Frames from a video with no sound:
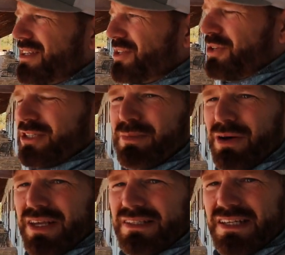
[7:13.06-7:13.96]
I'd say it took us
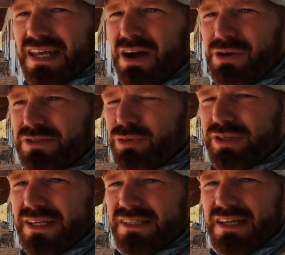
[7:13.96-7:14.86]
about 18 hours,
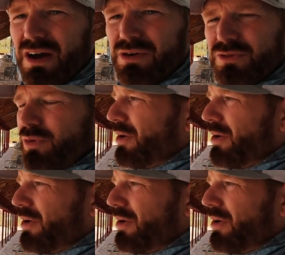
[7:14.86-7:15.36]
19 hours.